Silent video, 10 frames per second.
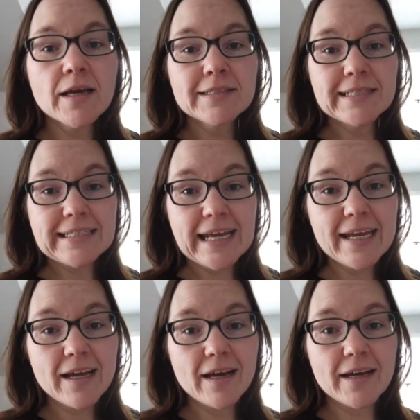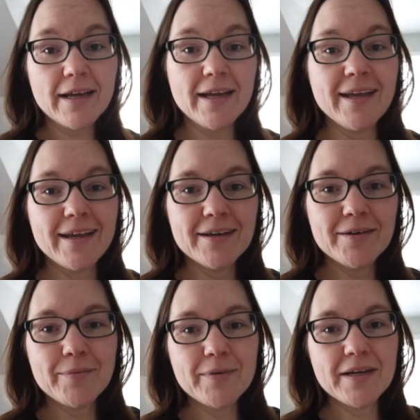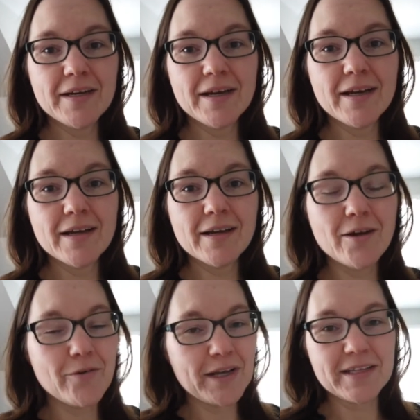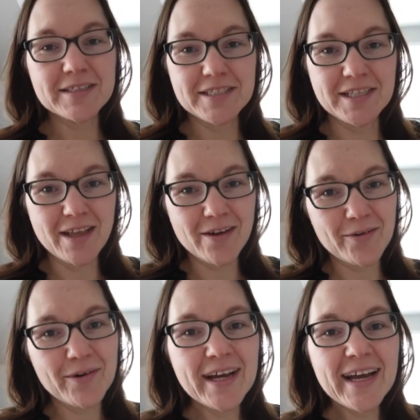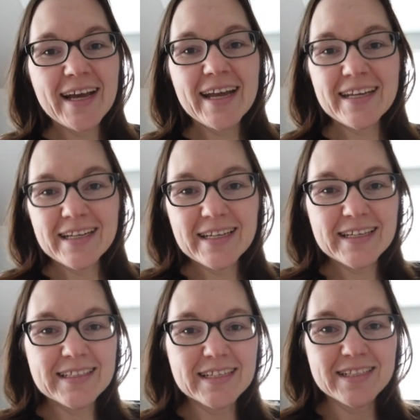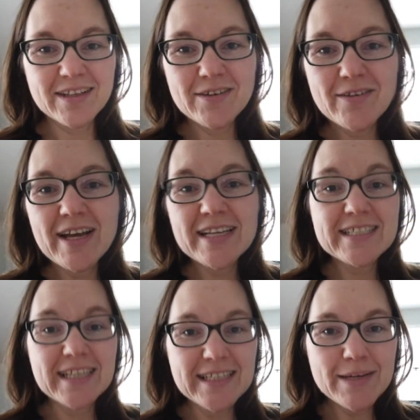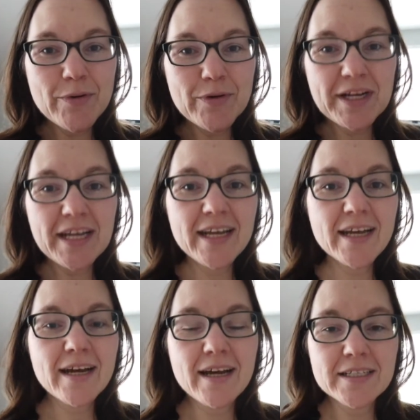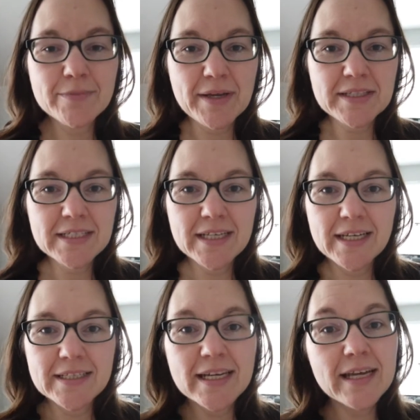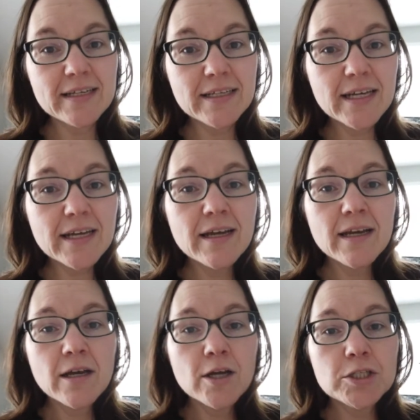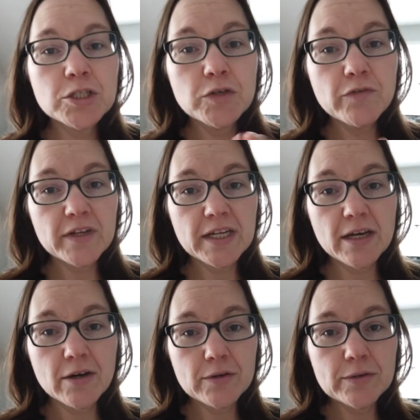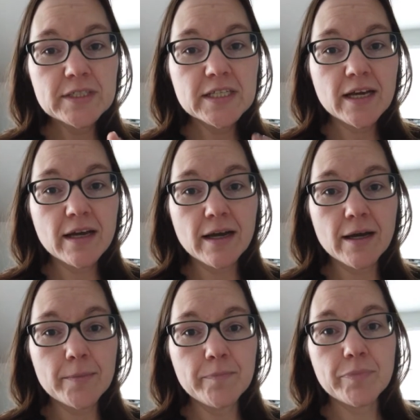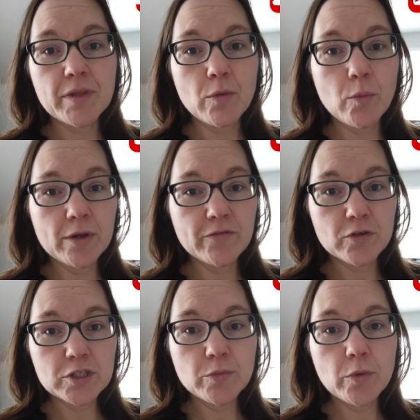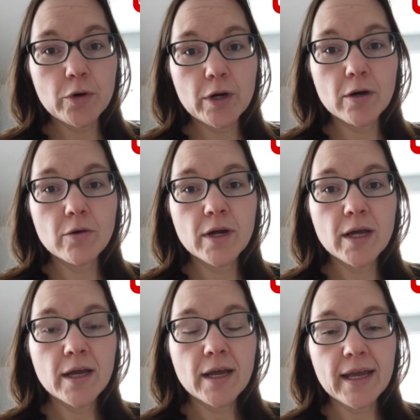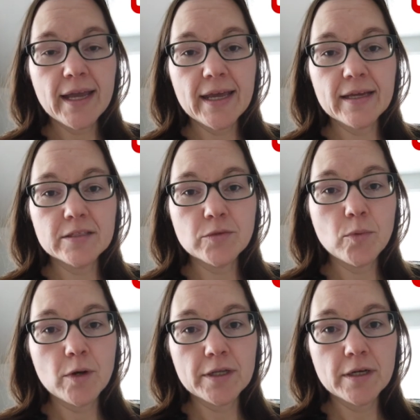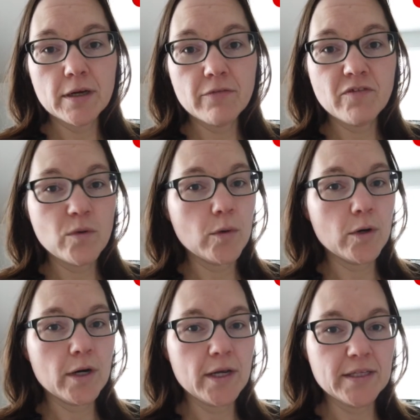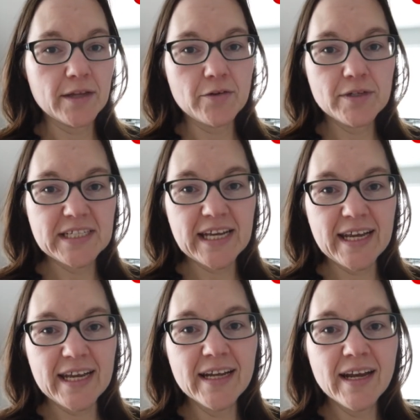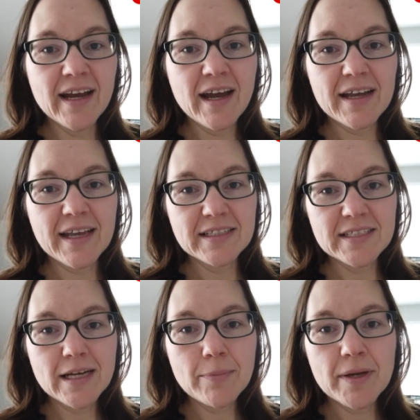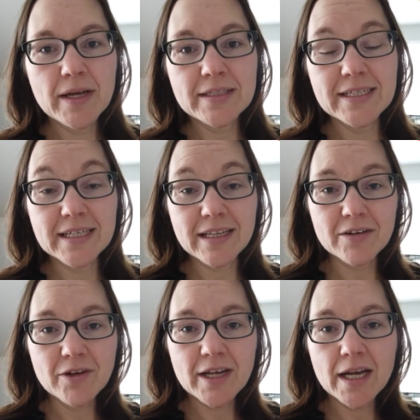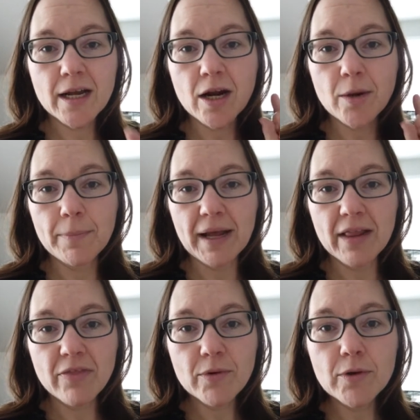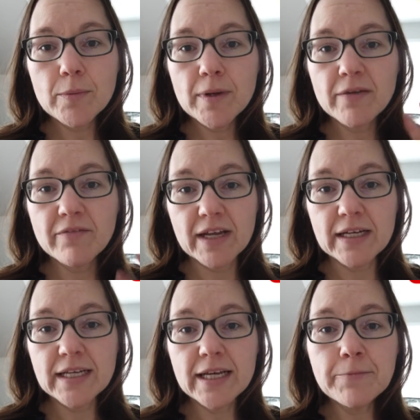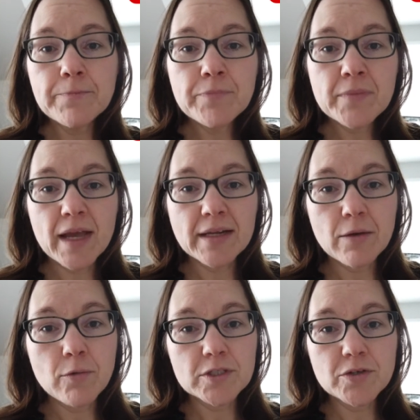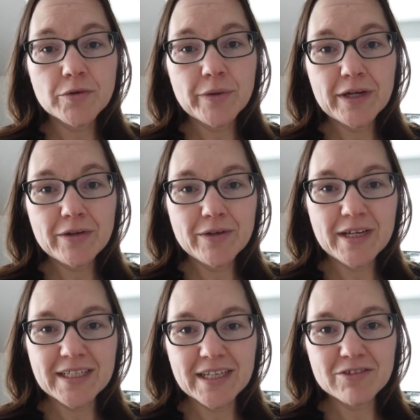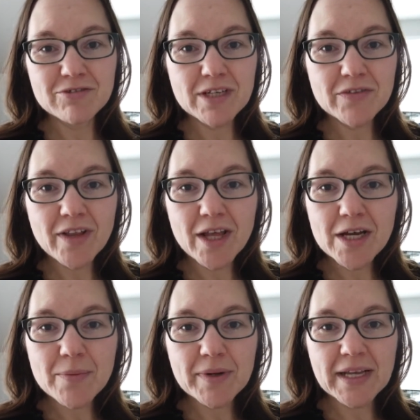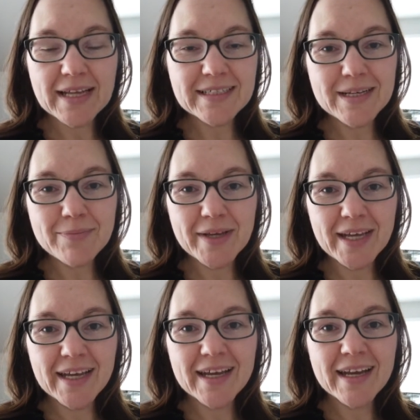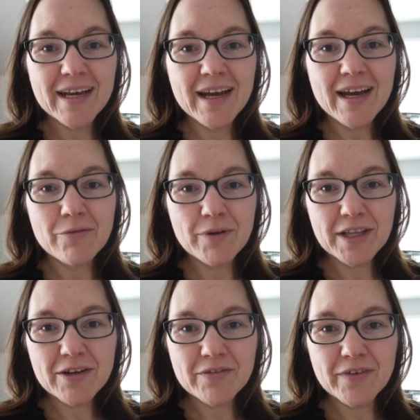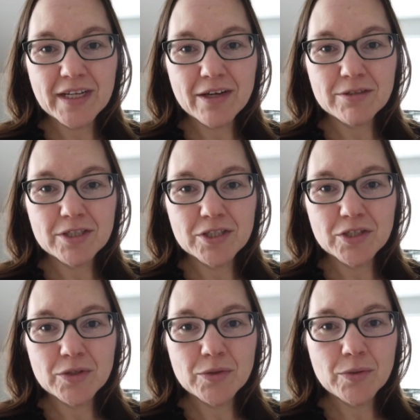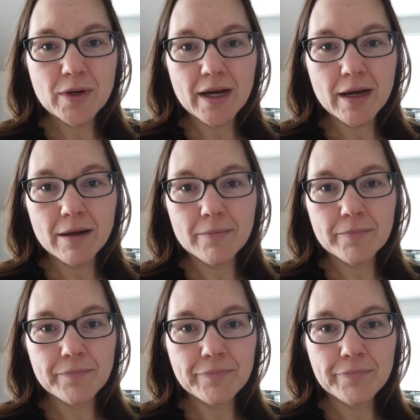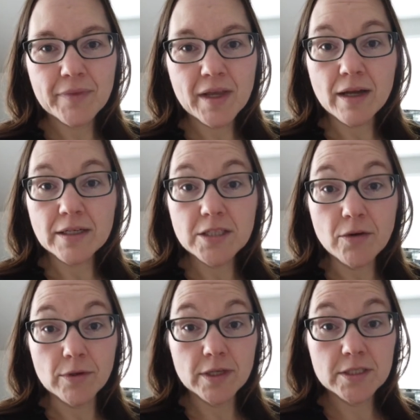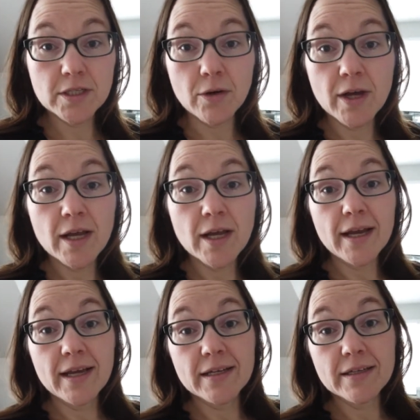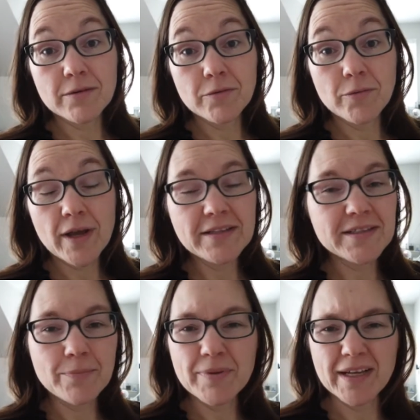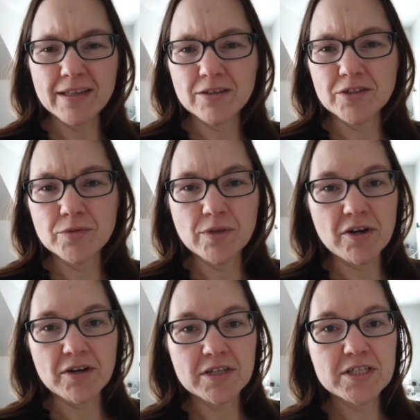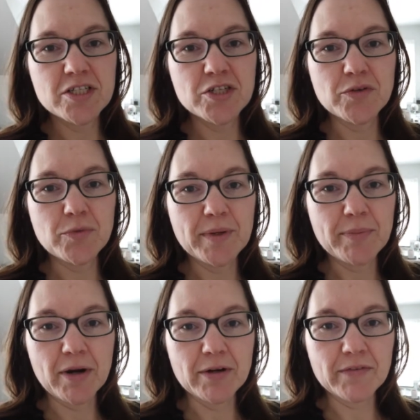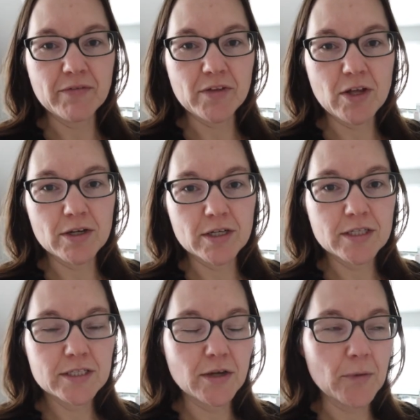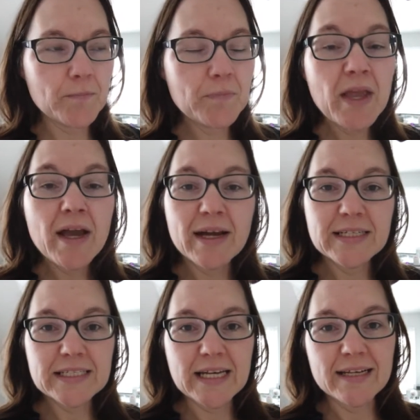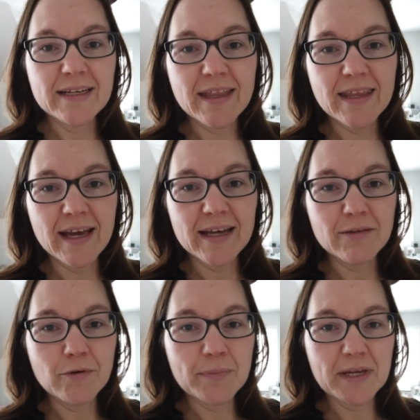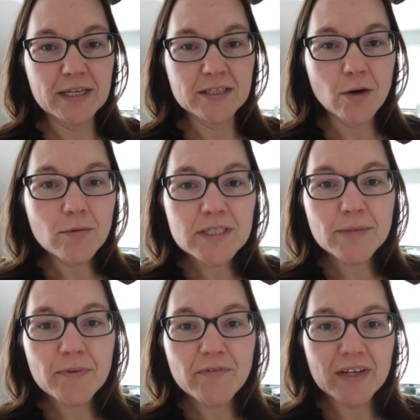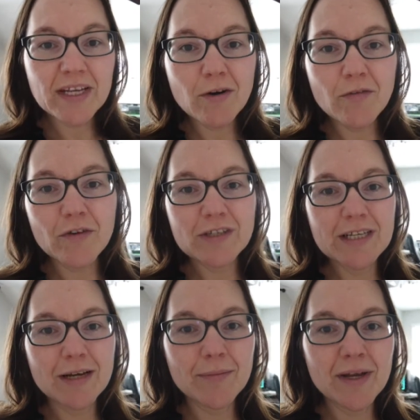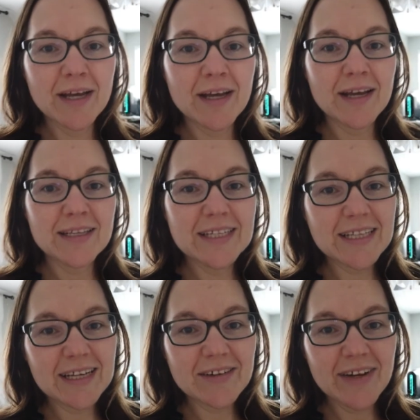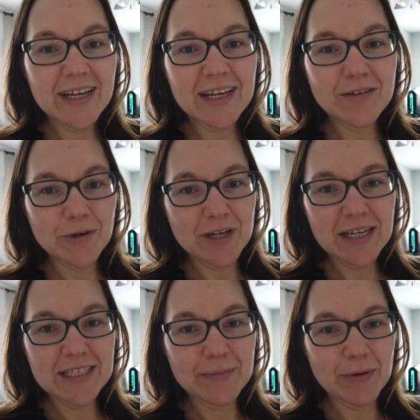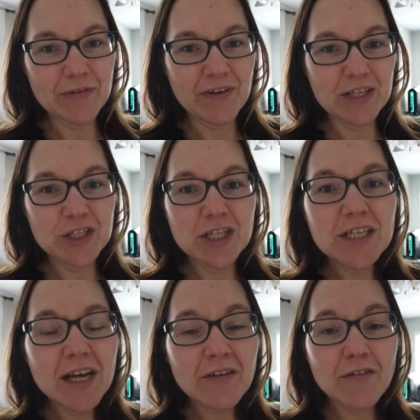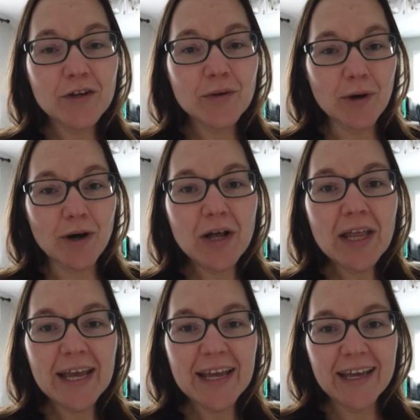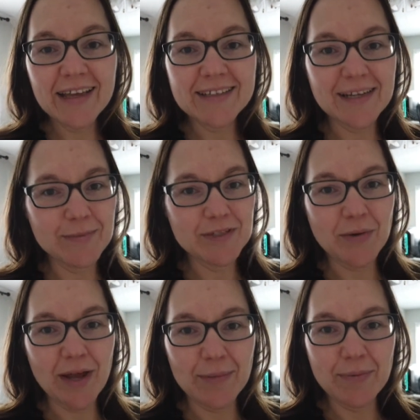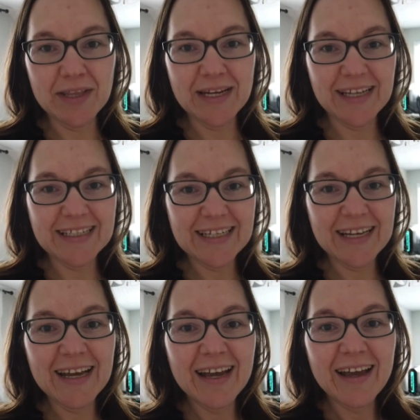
Today I am going at it slow. It is a slow Sunday morning. I spent it editing two videos, um, one for tomorrow and one for another day. I ended up decluttering our bathroom vanity and I was going to include it in yesterday's vlog, but it ended up being a really good video to do um, on its own. So it ended up being a little too long to be part of the vlog. So I decided that it would be its own separate video for some decluttering and organizing motivation for you all. And I'm so happy that I did it.